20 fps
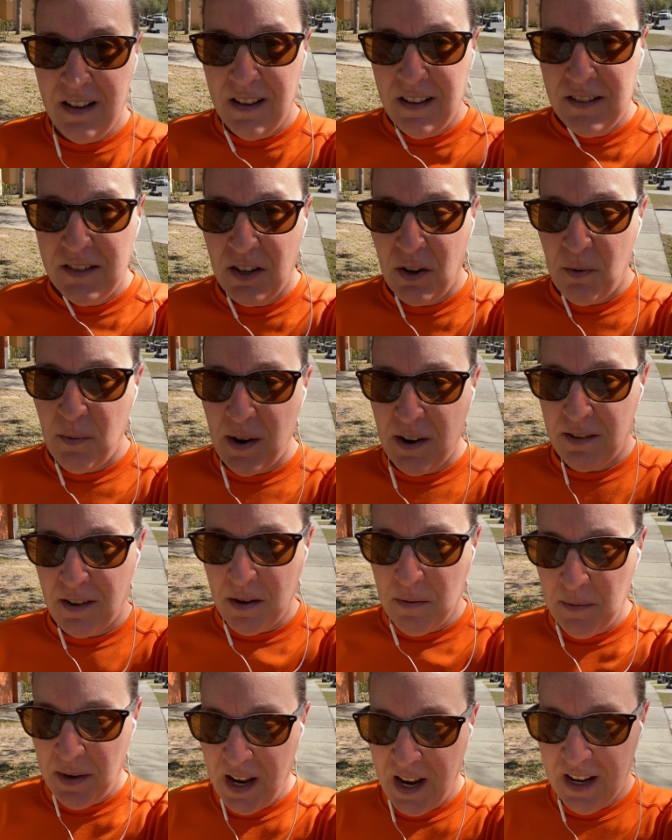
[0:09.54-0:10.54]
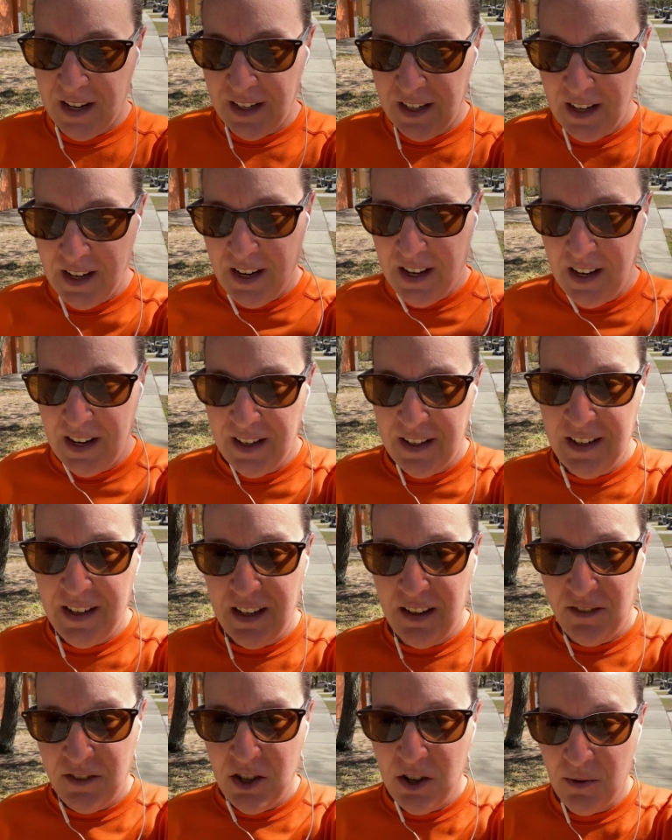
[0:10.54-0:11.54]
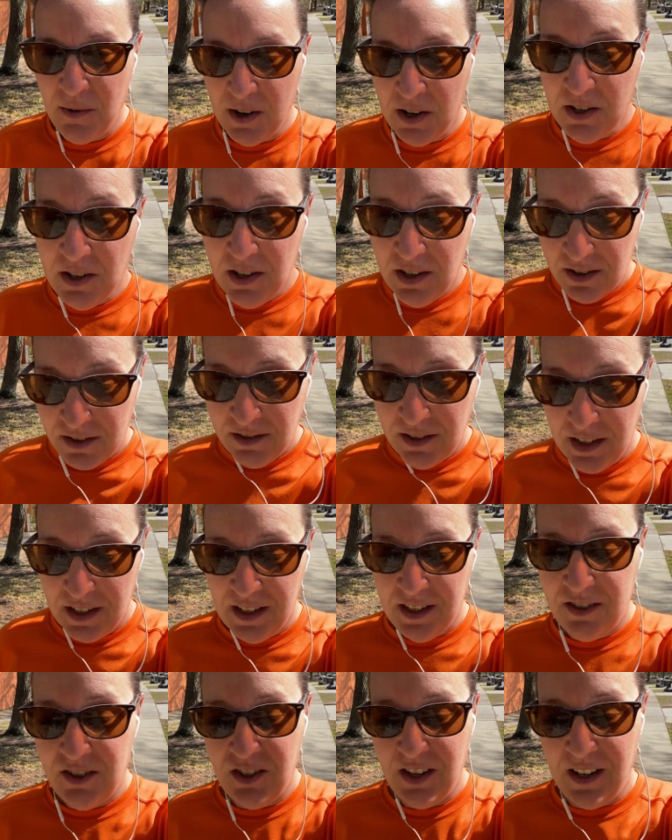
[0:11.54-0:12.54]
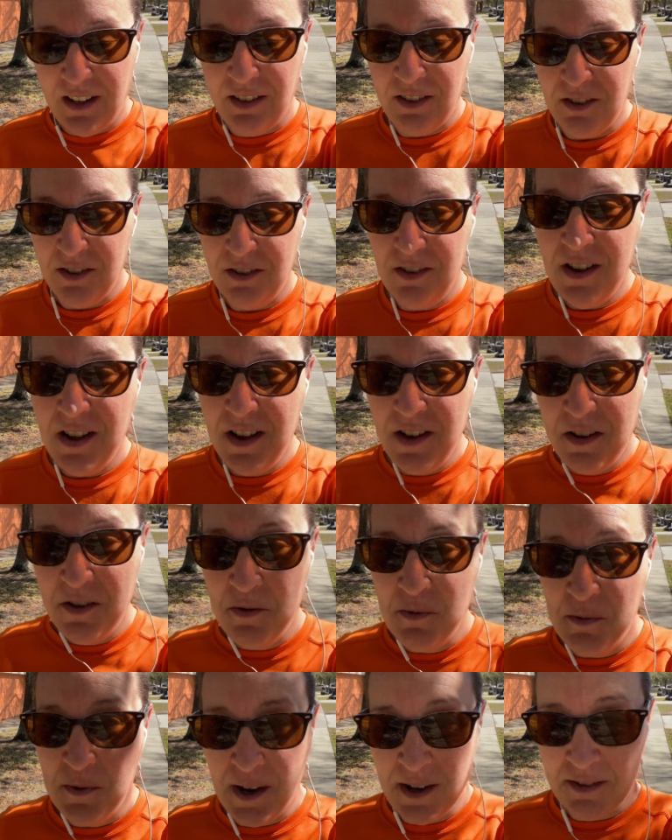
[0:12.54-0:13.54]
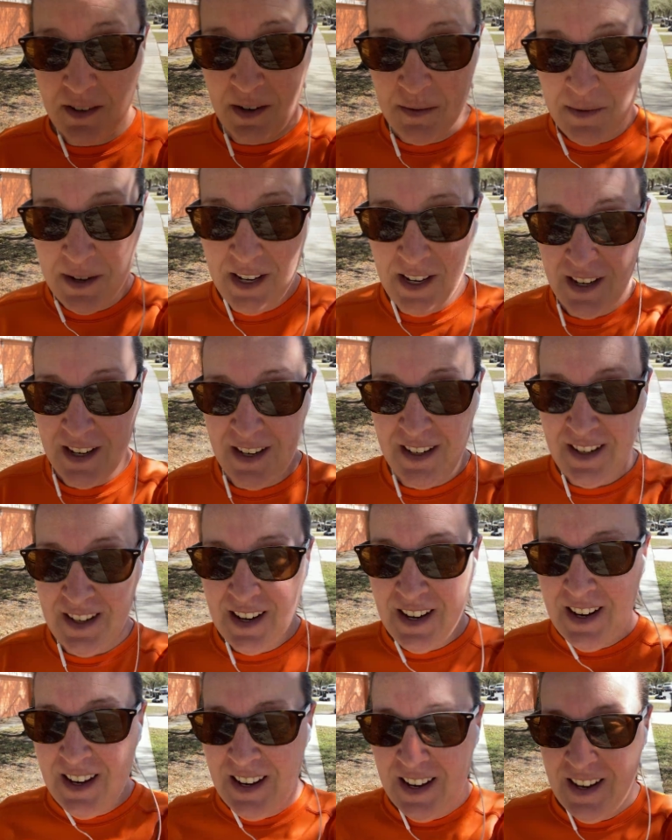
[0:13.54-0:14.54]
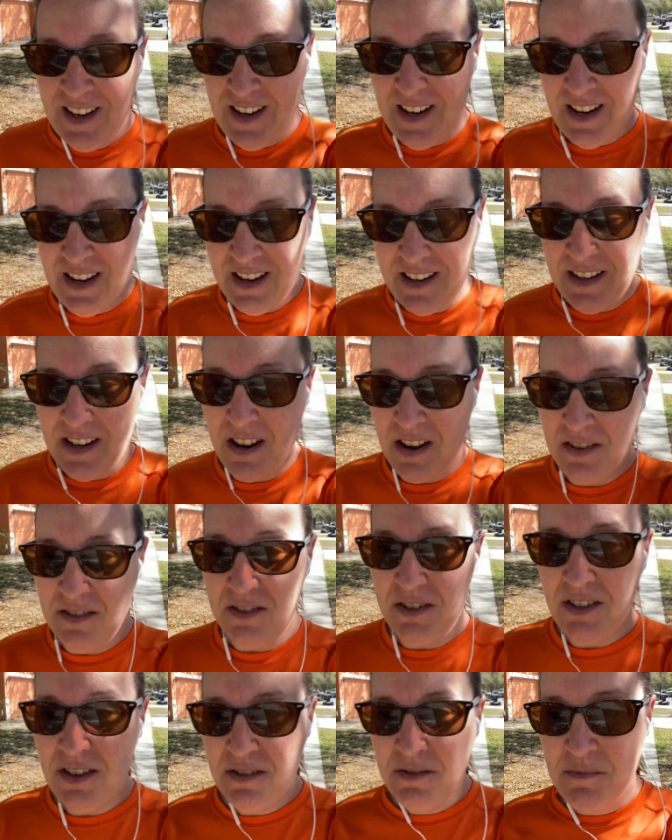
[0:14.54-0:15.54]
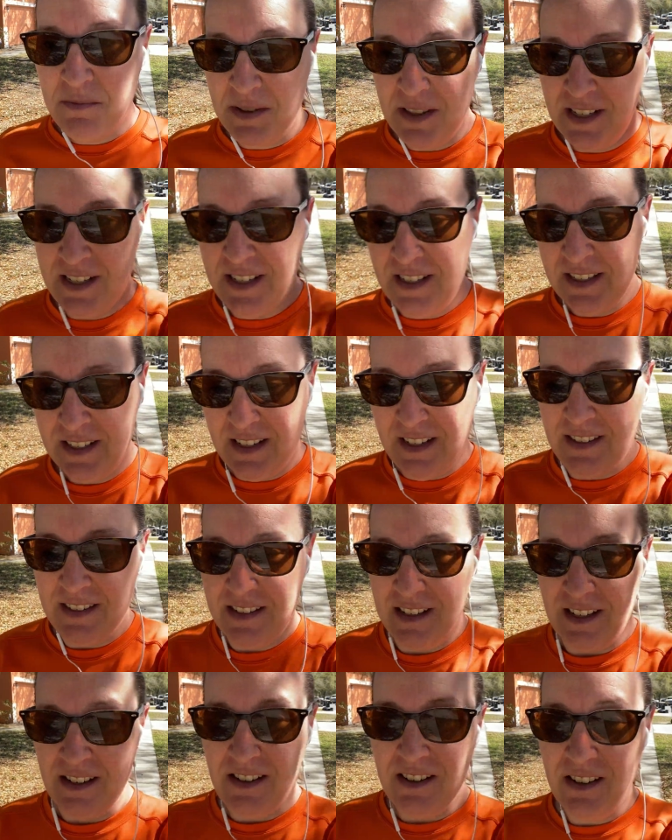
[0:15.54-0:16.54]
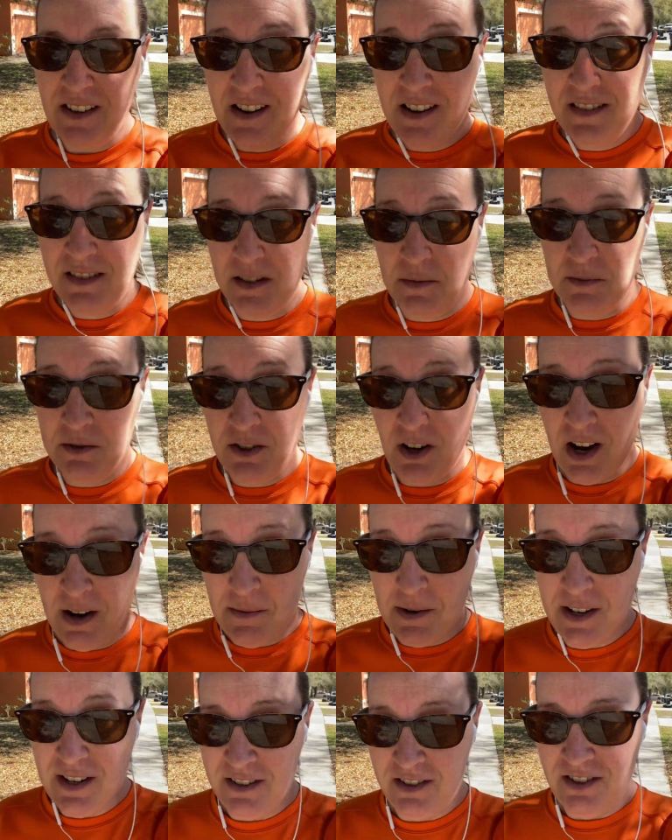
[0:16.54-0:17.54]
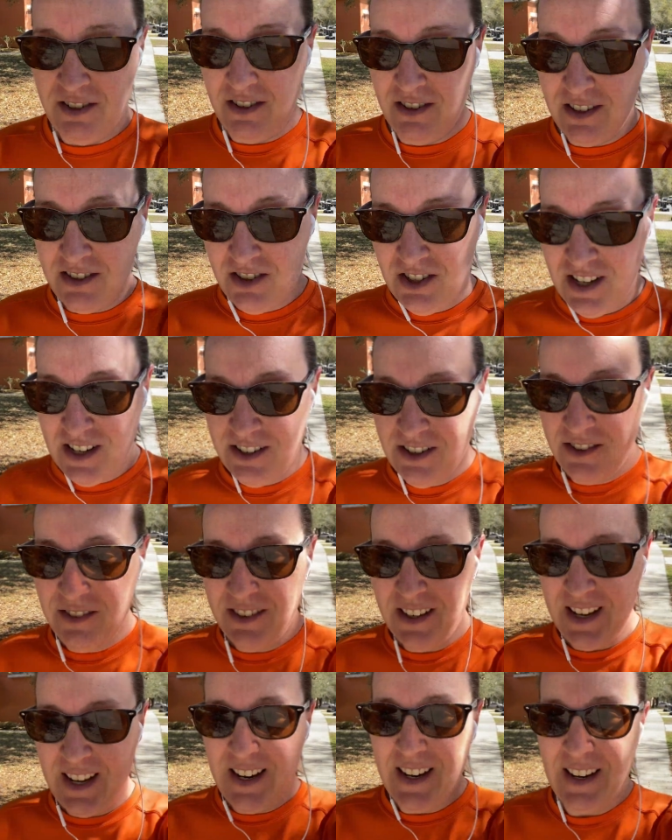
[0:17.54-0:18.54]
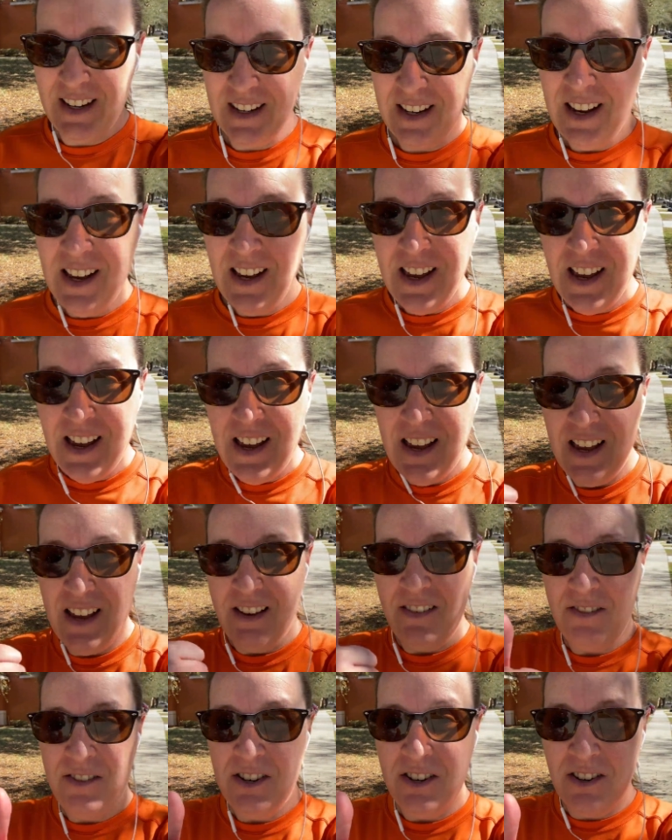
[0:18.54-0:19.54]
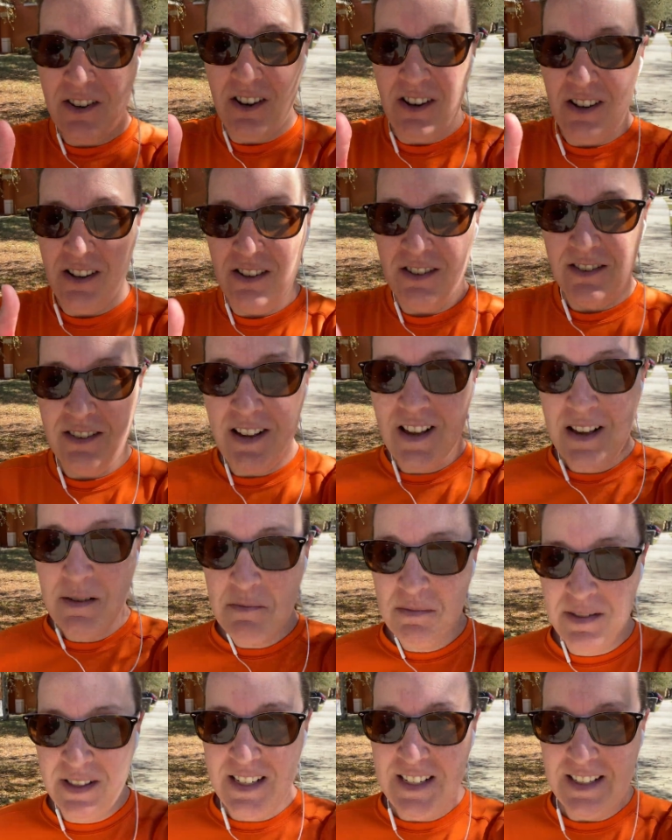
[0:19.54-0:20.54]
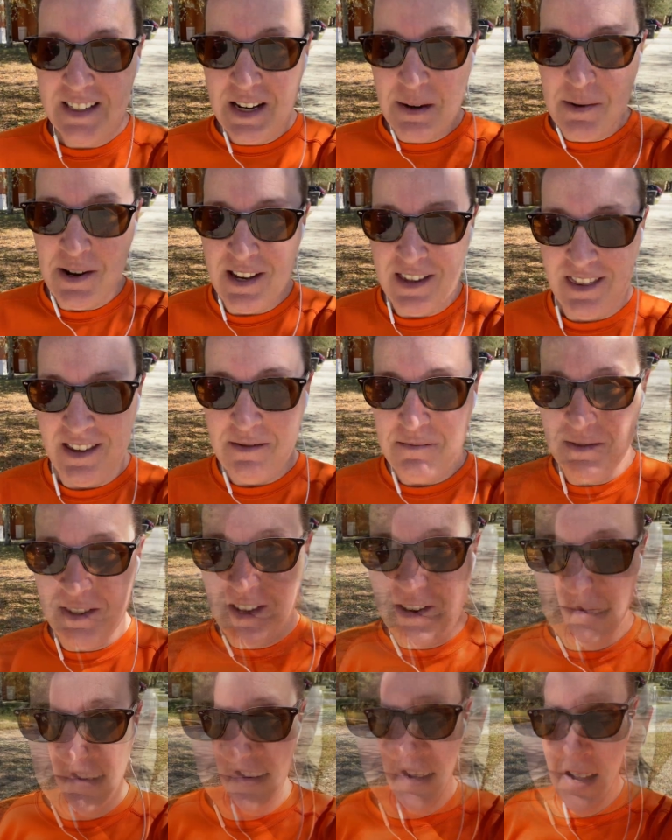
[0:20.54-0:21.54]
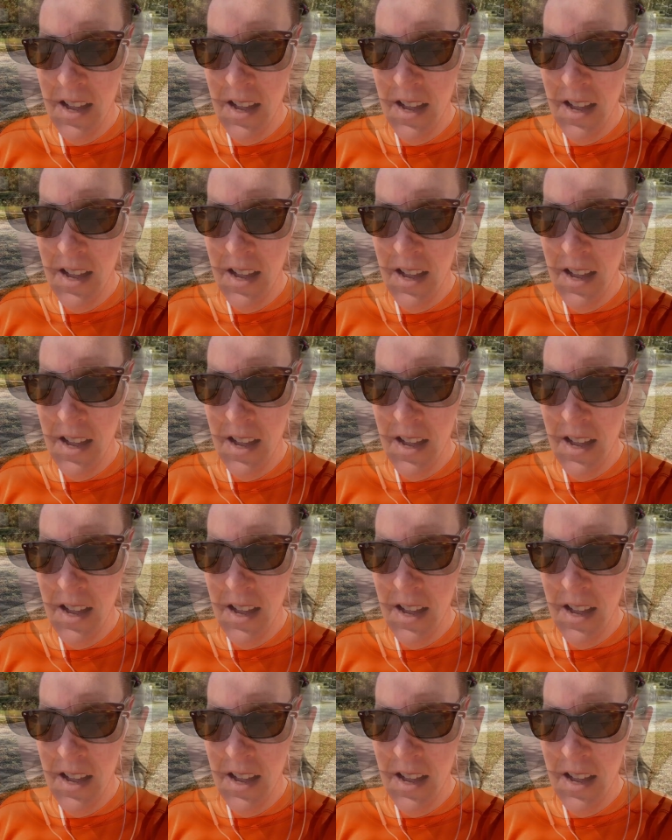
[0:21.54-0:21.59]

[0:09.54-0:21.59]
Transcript: So welcome back, and if you are new to the channel, welcome in, and do please consider subscribing to the channel, and if you could all please give me a thumbs up.